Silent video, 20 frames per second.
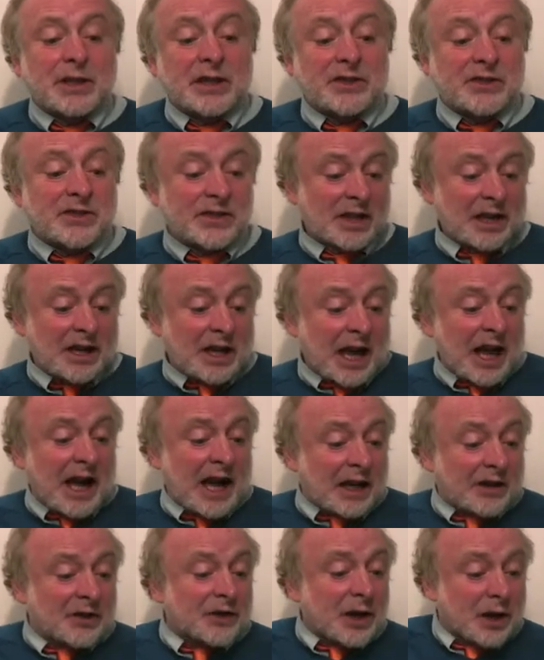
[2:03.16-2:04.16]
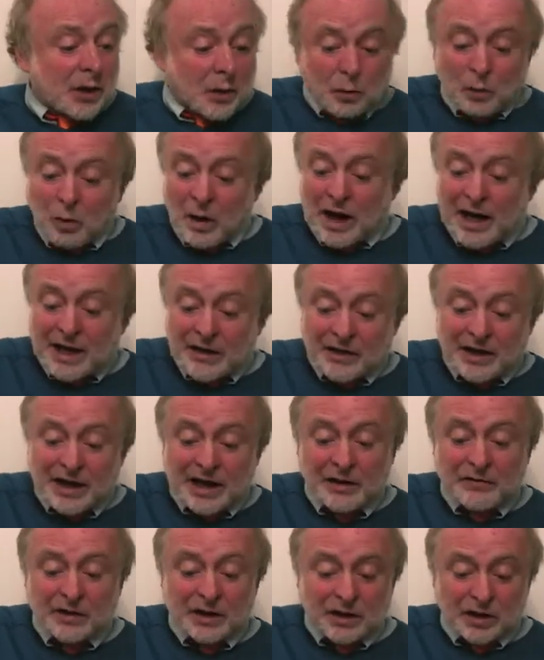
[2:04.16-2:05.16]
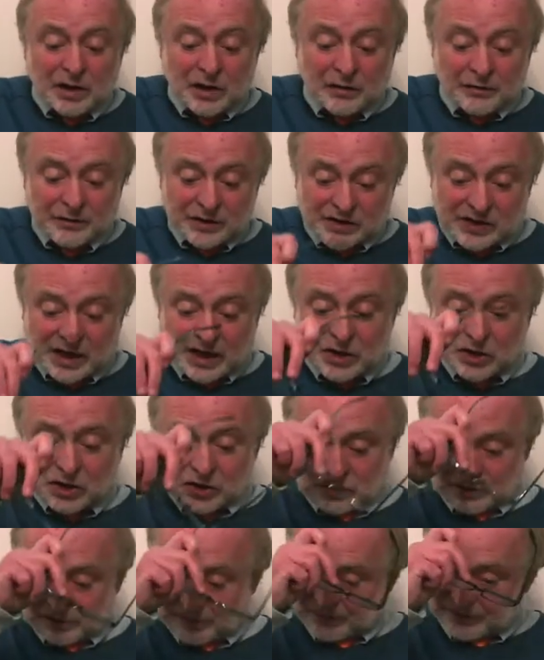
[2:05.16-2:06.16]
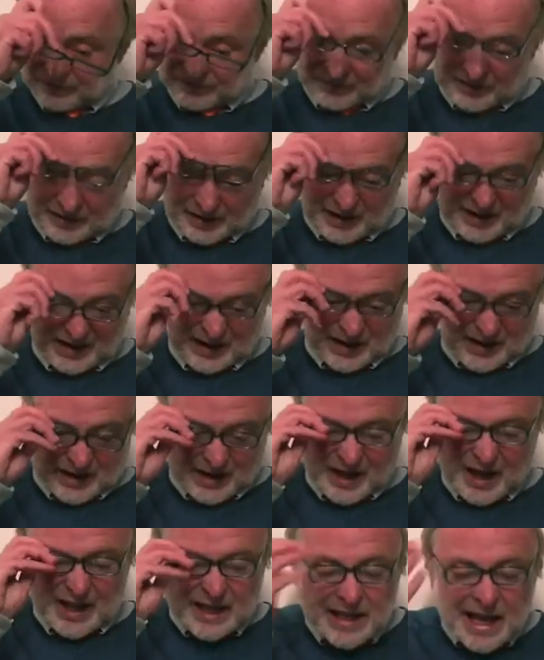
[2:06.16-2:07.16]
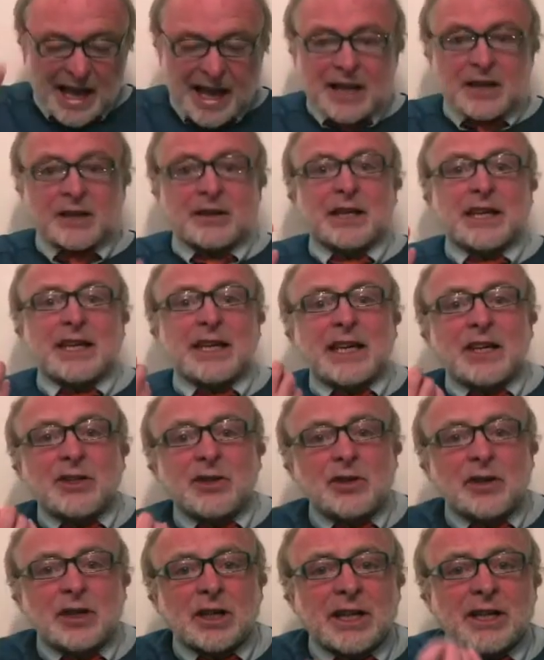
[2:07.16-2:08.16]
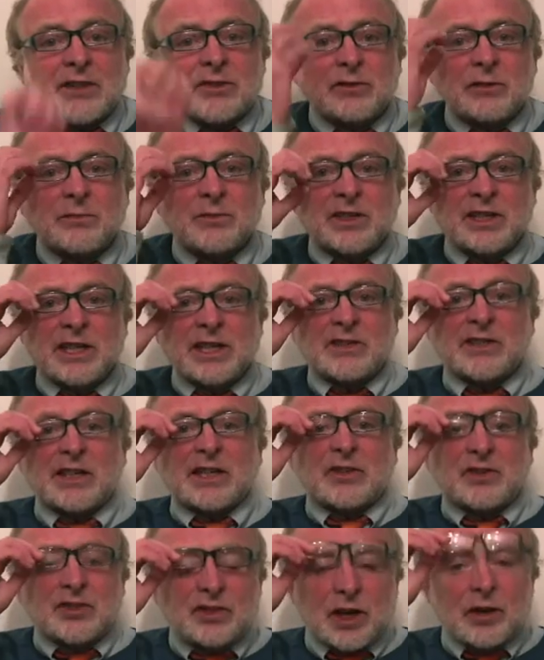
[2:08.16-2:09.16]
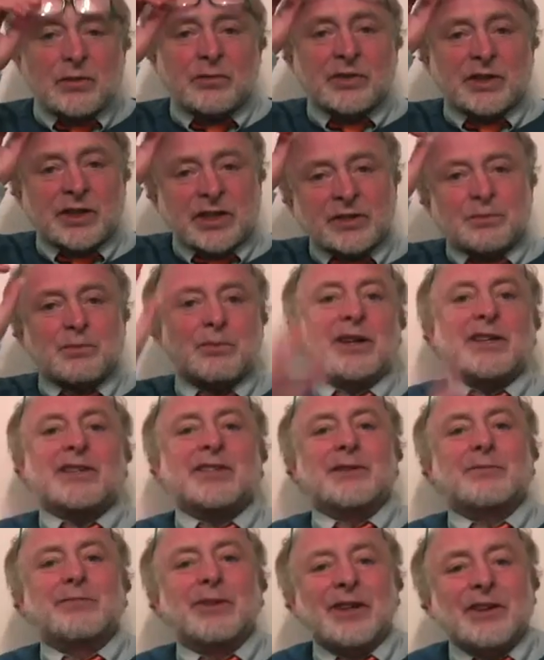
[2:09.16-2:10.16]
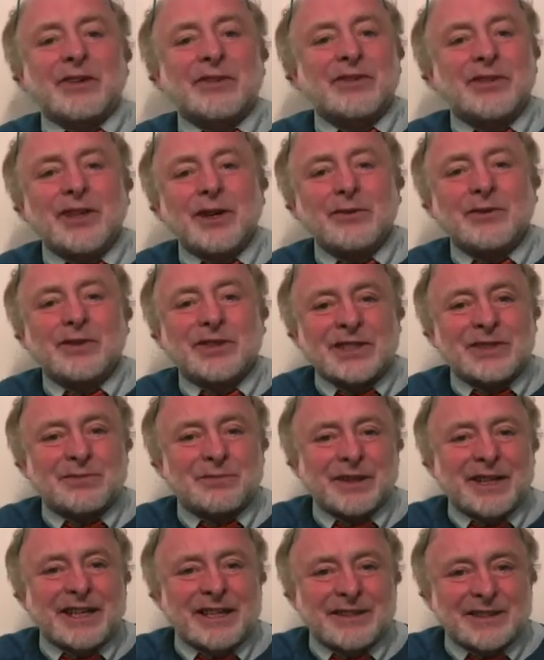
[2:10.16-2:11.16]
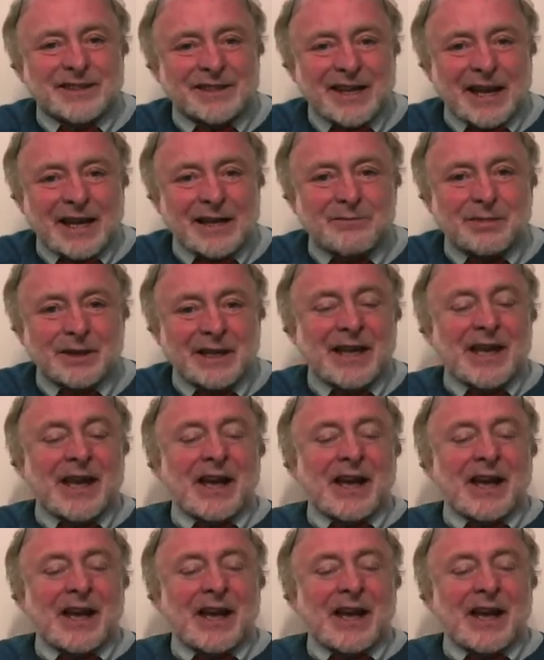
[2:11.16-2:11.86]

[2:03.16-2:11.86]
is, and why they're having the conversation. Again, in your classroom teaching, don't just press the button, don't just play the tape.